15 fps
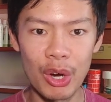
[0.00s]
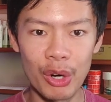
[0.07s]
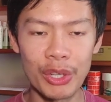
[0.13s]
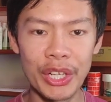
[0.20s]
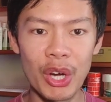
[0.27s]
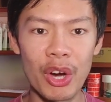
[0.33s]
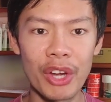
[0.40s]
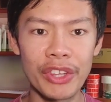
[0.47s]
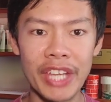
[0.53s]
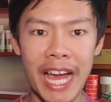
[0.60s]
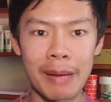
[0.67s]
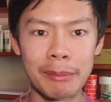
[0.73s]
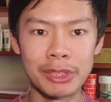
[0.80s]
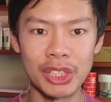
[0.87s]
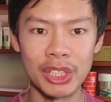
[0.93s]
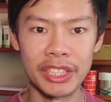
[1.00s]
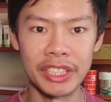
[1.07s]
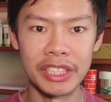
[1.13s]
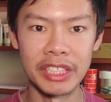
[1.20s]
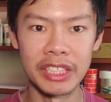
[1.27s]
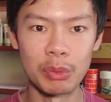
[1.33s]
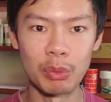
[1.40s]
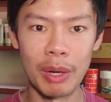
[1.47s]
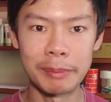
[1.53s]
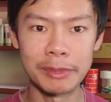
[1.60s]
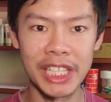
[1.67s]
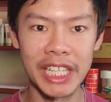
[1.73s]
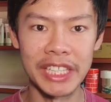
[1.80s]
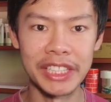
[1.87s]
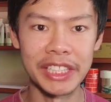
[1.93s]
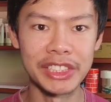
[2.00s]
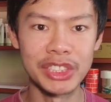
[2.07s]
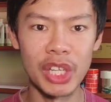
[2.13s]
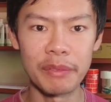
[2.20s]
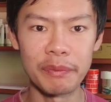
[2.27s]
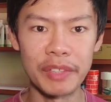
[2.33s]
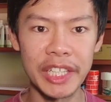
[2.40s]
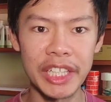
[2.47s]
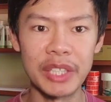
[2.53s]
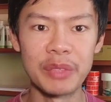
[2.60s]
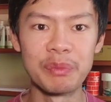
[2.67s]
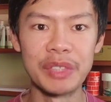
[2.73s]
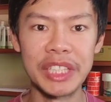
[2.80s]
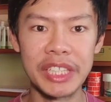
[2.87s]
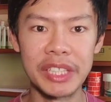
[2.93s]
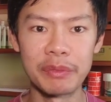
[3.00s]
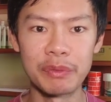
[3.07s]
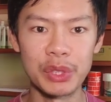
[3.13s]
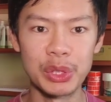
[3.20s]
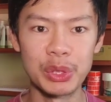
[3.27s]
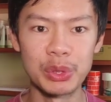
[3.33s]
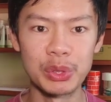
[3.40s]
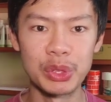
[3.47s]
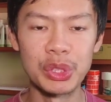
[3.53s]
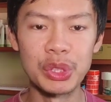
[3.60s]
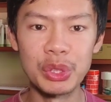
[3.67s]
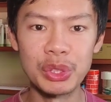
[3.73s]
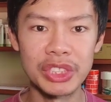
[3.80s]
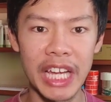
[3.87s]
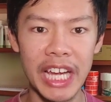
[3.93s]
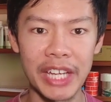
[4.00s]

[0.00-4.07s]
already on the Amazon website, it's not very convenient for you to use,